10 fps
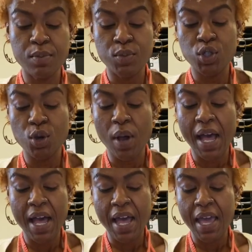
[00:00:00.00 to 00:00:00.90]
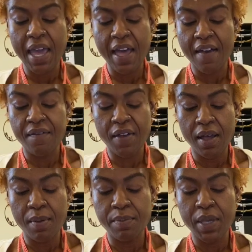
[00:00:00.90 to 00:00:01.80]
So I
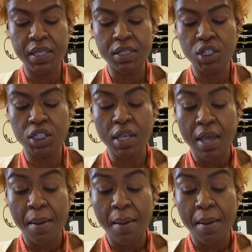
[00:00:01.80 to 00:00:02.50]
have been just